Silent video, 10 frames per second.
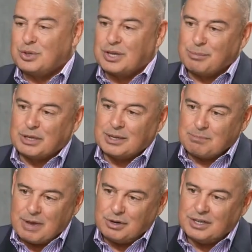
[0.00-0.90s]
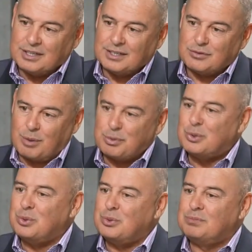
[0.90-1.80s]
to come and get married in a
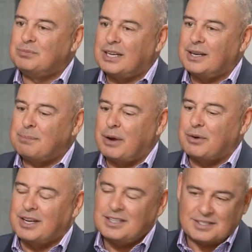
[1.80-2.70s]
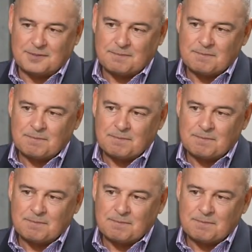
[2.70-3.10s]
tropical paradise.